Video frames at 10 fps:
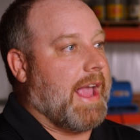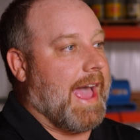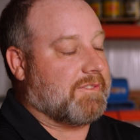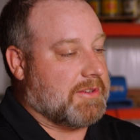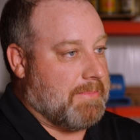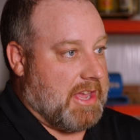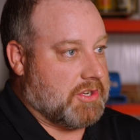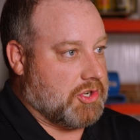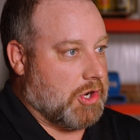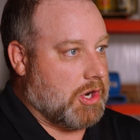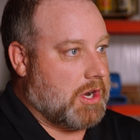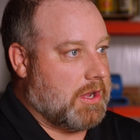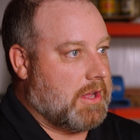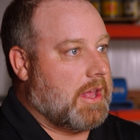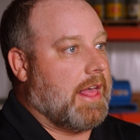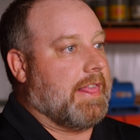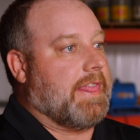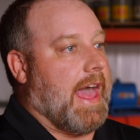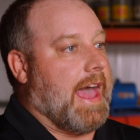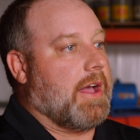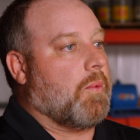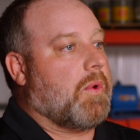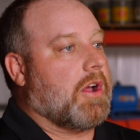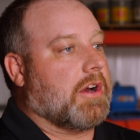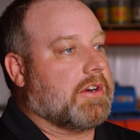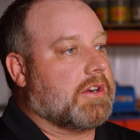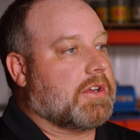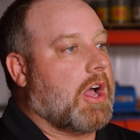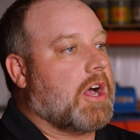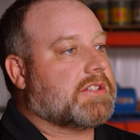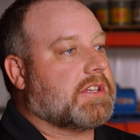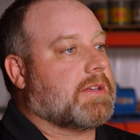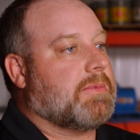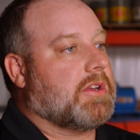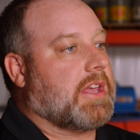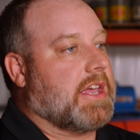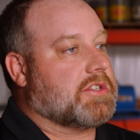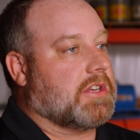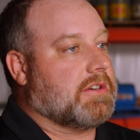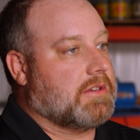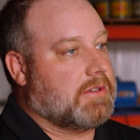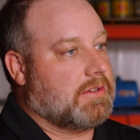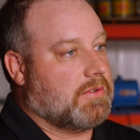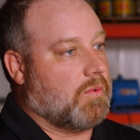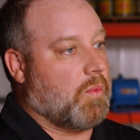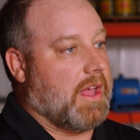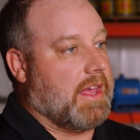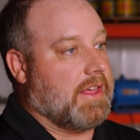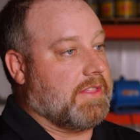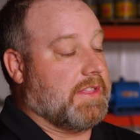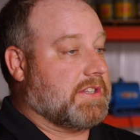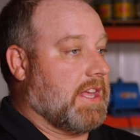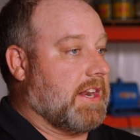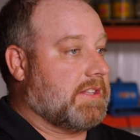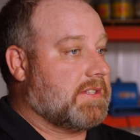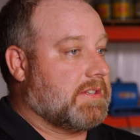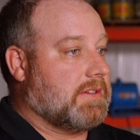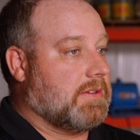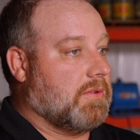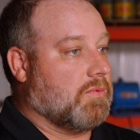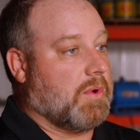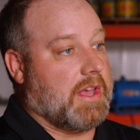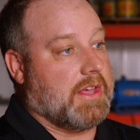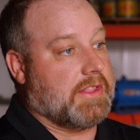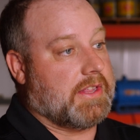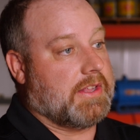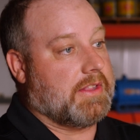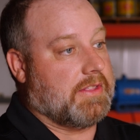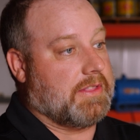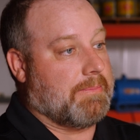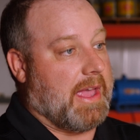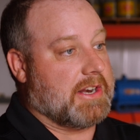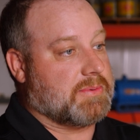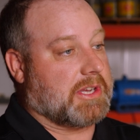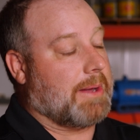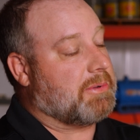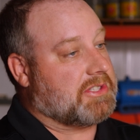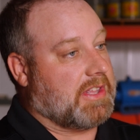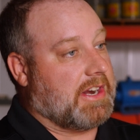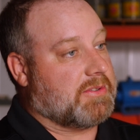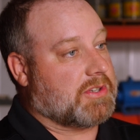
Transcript: have to make sure that we are in constant communication with the tenants, with the management company so they know what's